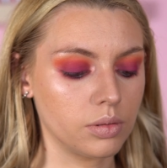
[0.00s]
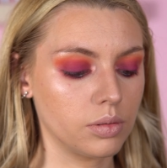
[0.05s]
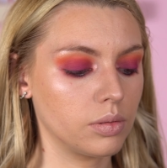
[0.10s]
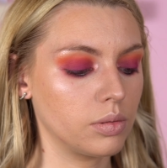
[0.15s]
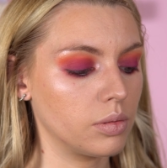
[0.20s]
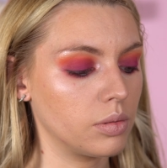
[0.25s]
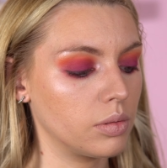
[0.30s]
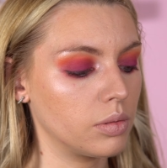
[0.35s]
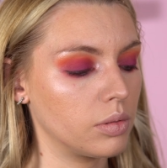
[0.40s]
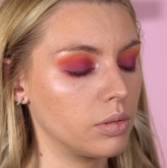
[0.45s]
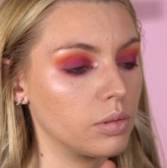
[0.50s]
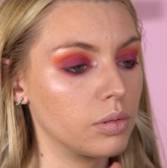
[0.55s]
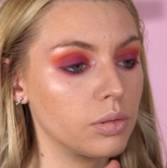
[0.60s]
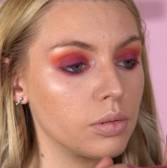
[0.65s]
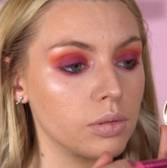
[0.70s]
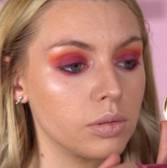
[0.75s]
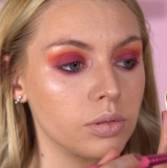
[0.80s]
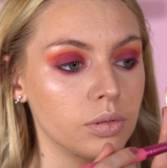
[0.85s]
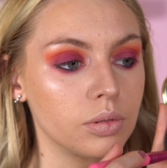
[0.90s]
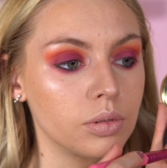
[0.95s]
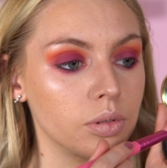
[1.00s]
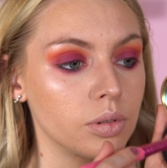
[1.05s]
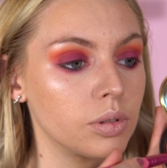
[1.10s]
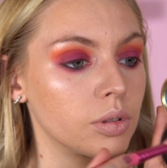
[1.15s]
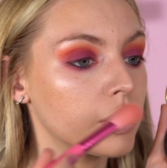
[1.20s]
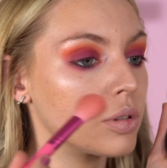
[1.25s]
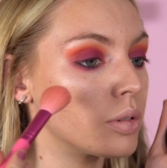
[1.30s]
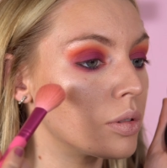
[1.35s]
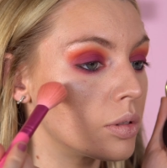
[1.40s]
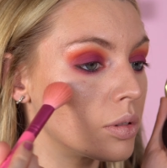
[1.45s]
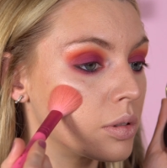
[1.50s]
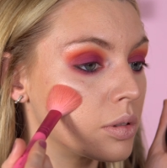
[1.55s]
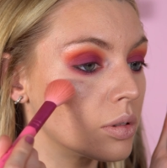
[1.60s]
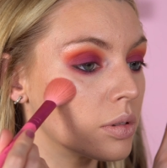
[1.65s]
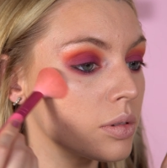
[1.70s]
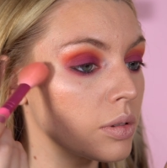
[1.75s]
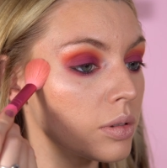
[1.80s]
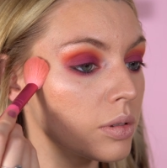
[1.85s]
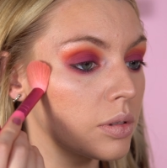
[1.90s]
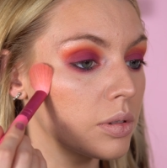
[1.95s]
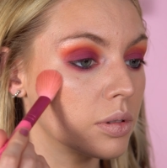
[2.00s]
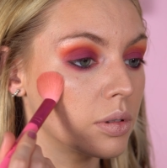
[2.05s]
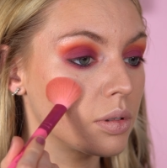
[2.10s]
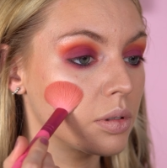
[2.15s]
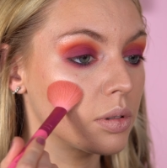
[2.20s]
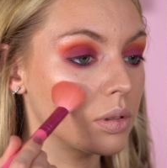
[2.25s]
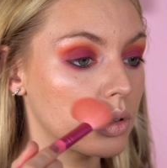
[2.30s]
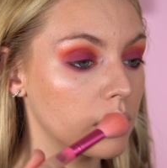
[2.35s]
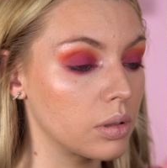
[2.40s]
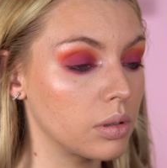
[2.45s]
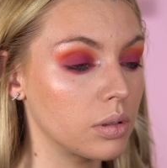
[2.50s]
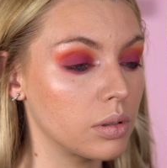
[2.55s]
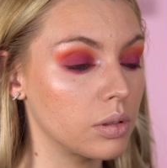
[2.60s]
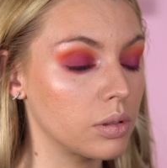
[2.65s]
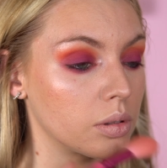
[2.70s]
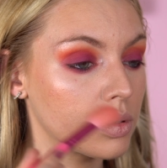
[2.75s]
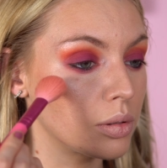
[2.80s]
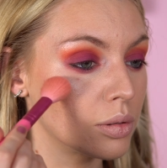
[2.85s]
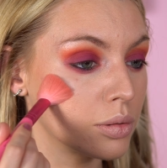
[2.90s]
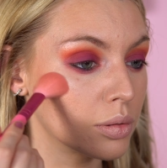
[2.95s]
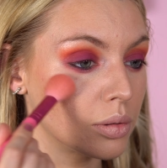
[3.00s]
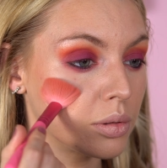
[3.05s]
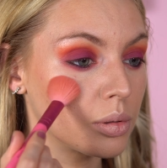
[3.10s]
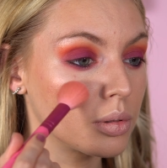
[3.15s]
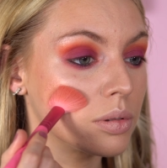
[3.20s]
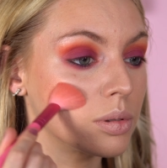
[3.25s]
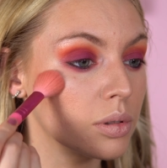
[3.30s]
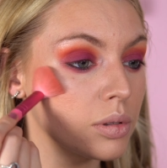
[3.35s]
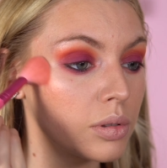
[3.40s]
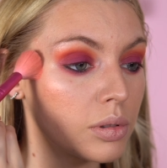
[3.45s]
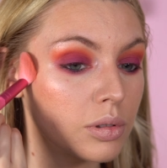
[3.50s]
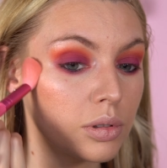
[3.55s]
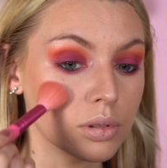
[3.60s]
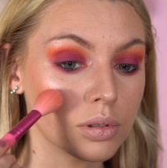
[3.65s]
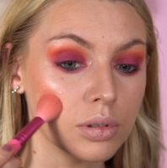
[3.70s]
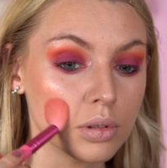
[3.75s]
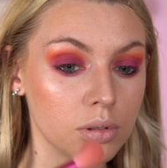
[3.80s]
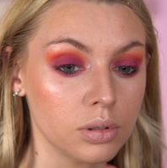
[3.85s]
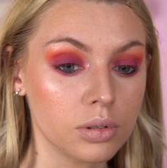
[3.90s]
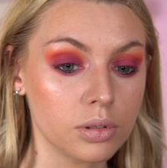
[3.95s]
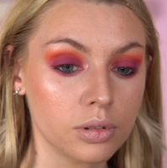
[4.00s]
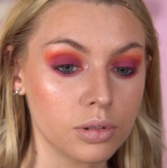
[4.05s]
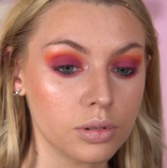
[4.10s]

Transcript: (silence)